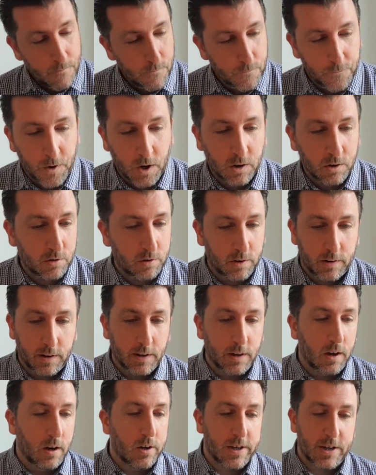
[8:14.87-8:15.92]
faster than
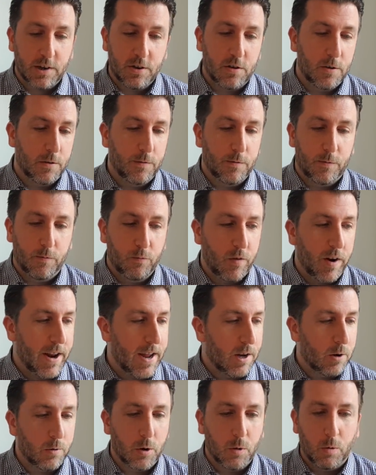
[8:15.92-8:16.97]
the likes of
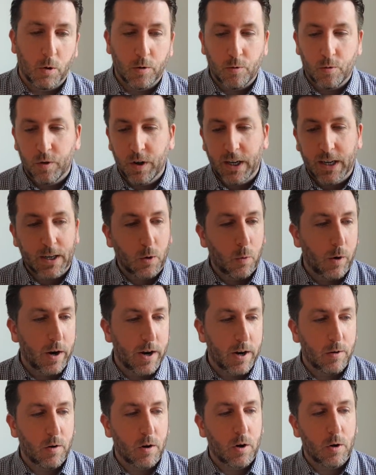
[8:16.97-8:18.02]
Ronaldo, Henry,
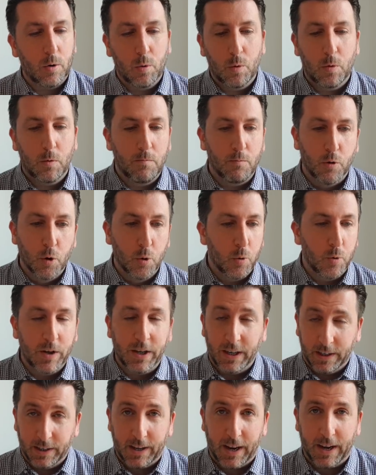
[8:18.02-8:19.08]
Aguero,
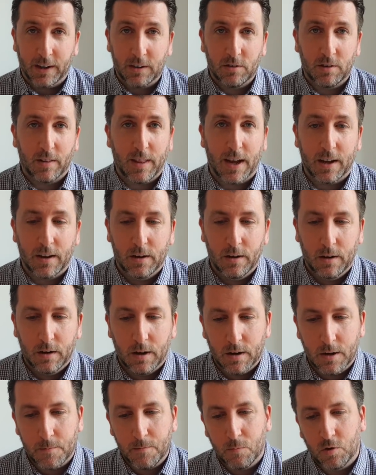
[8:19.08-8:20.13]
Rooney, and getting to
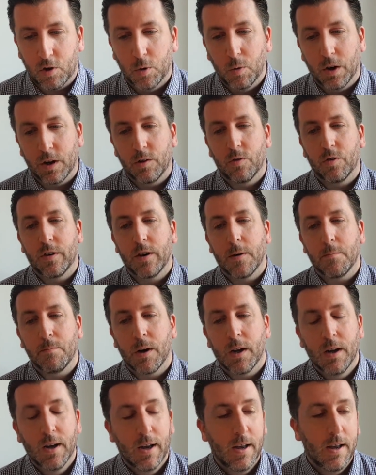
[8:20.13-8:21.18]
that 200
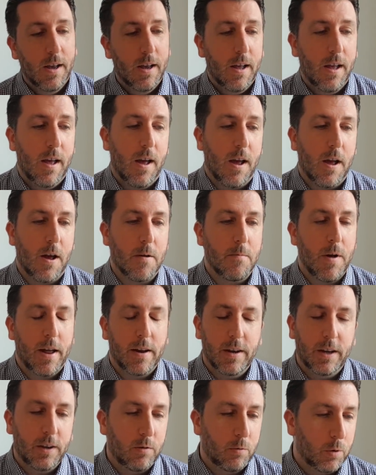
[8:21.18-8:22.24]
number. And
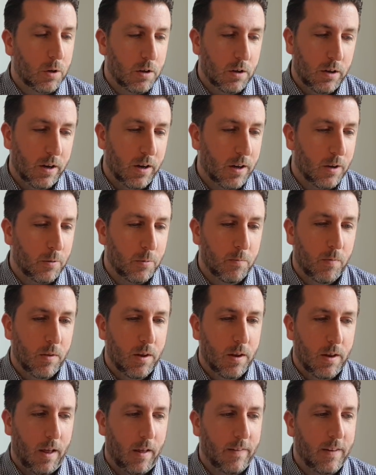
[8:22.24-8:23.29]
these were, you know,
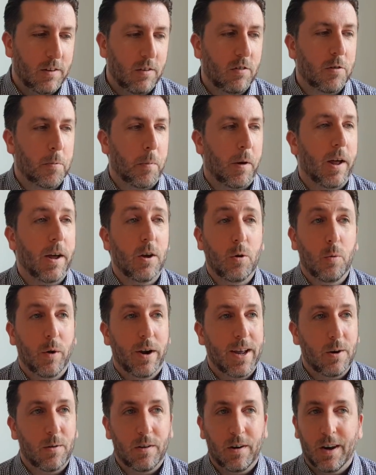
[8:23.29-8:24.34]
and this is a player who went
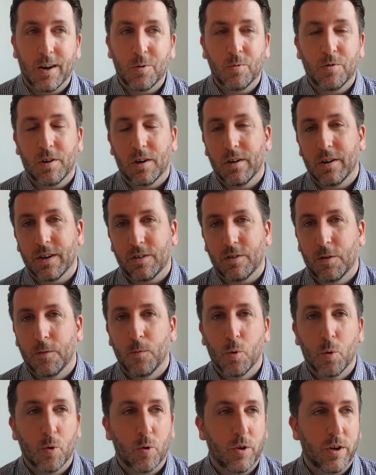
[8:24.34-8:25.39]
out on loan to the likes of
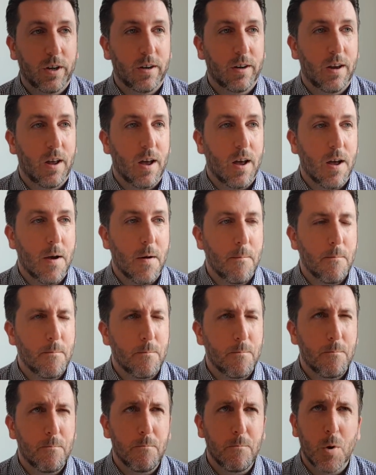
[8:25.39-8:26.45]
Orient,
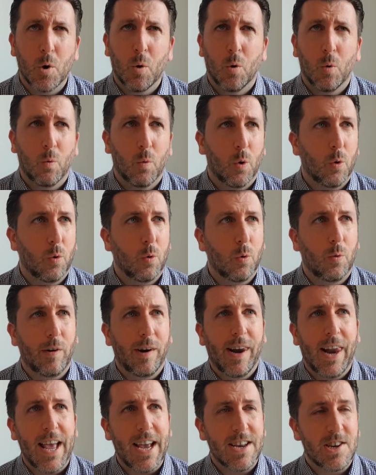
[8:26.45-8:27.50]

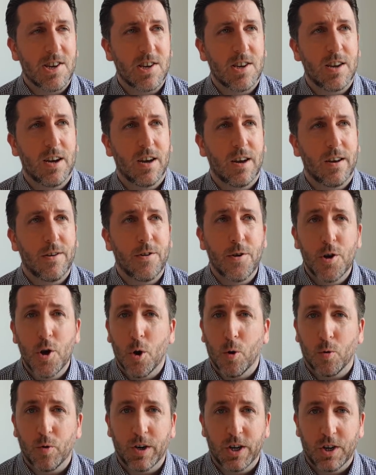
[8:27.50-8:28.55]
Millwall, Leicester,
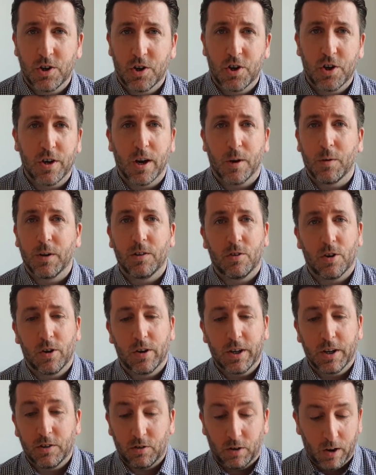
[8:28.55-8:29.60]
Norwich, you know, in his early
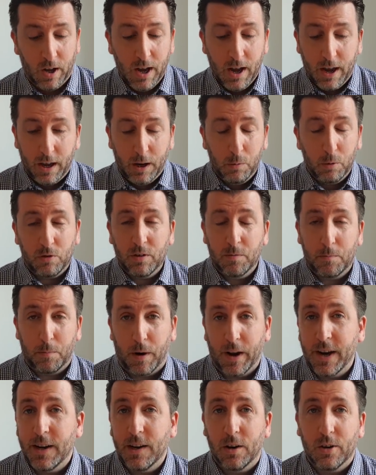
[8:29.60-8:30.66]
years. So he wasn't
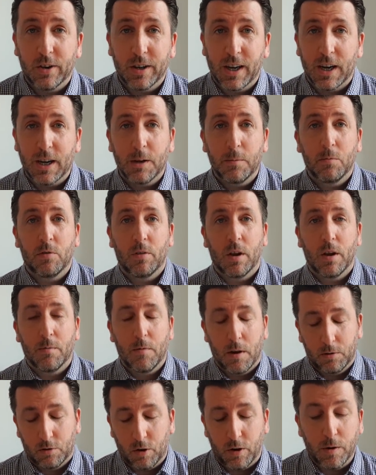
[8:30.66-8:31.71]
playing a lot of games.
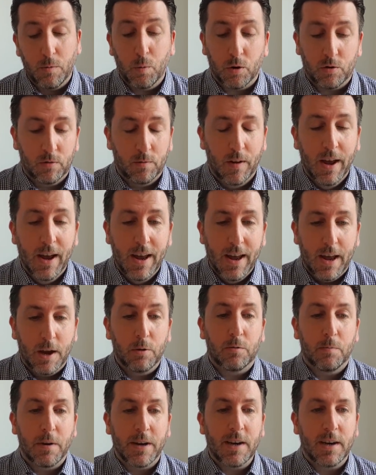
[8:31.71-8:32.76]
He
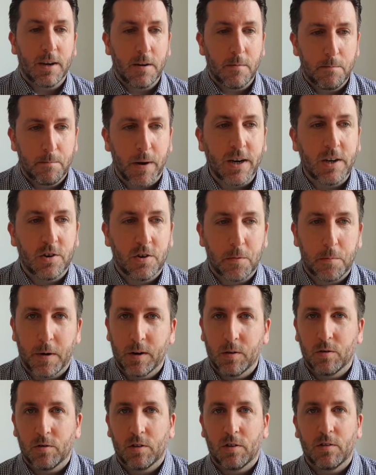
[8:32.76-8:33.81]
was mainly bench
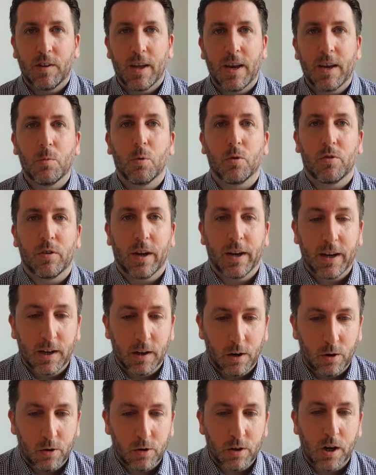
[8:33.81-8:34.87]
appearances then. He wasn't getting a
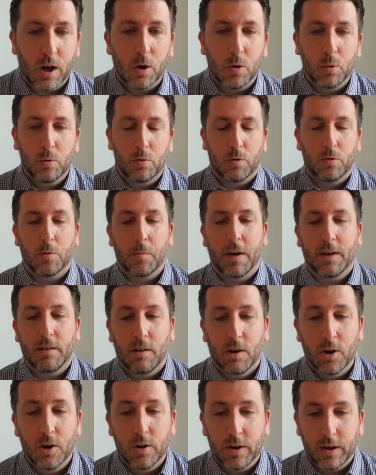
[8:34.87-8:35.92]
lot of goals. It was about his
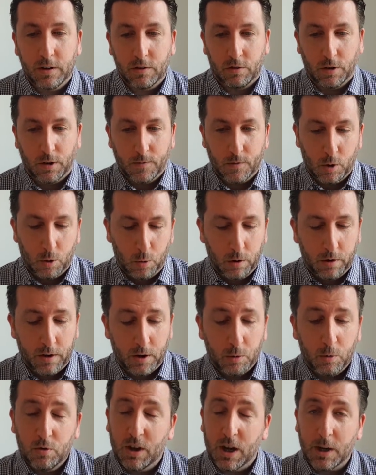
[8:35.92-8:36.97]
learning. So you've got all of
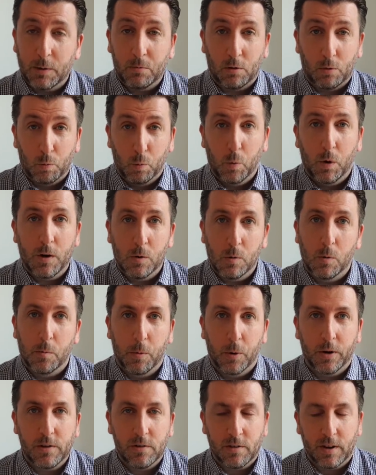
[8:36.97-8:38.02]
those games as well
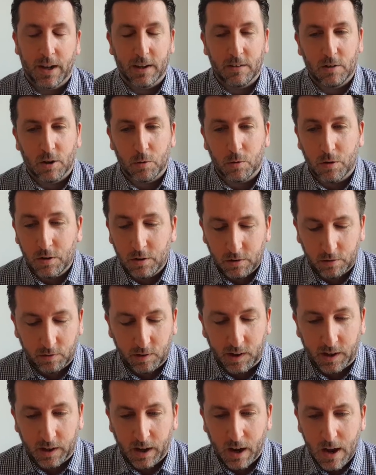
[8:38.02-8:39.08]
put into that total. You just
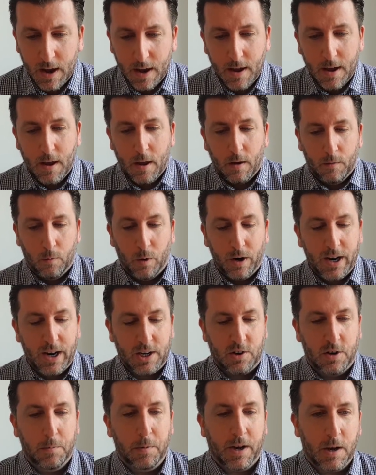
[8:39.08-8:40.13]
think when he
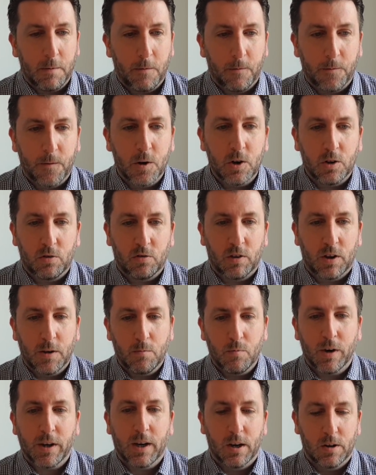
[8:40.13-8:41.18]
actually became a first team
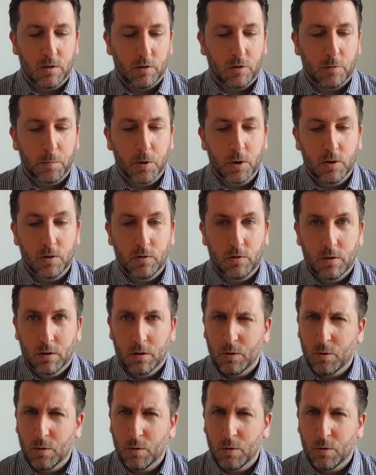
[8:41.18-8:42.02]
regular at Spurs,